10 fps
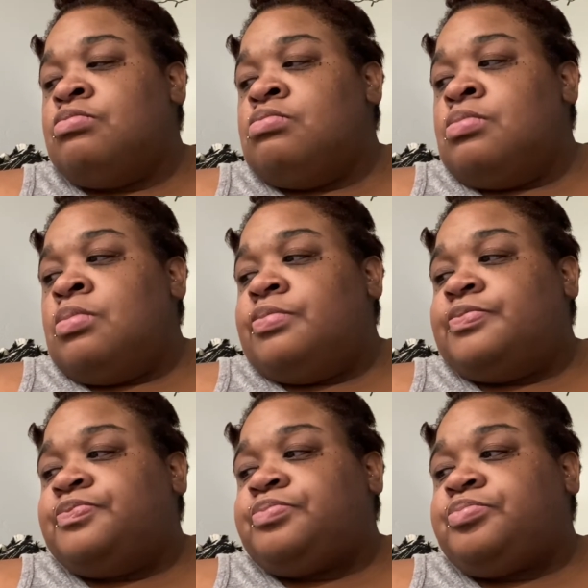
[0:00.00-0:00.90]

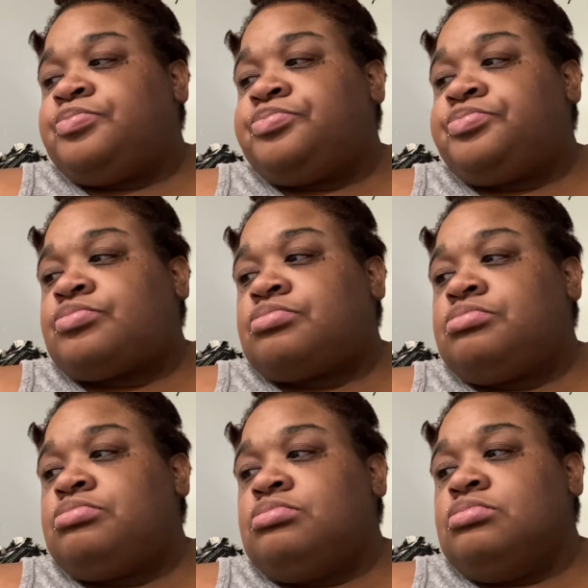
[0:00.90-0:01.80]

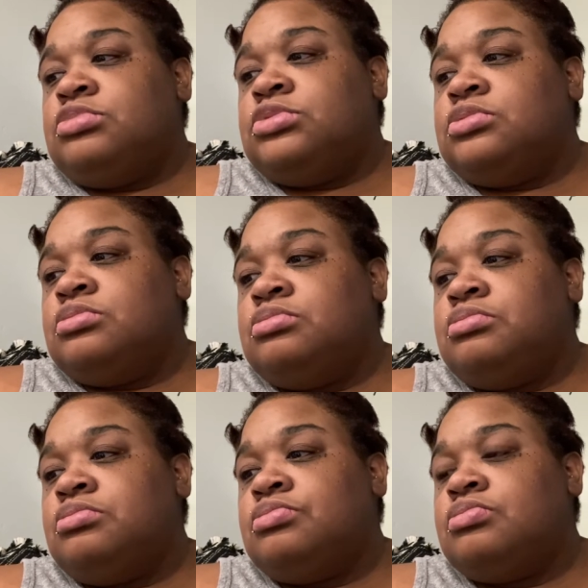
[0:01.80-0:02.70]

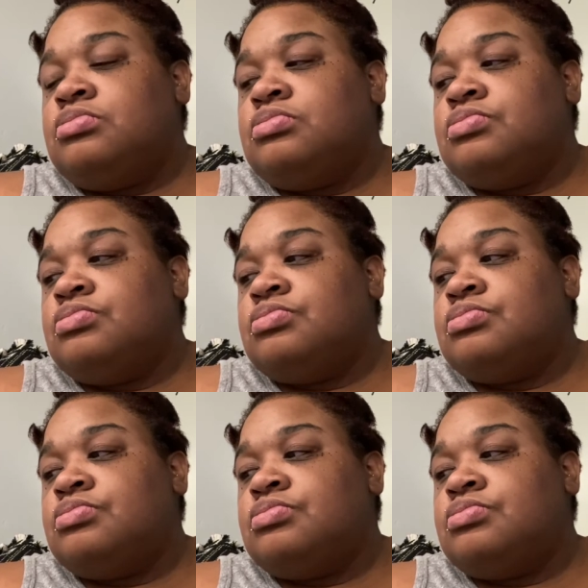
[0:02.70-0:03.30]
[no speech]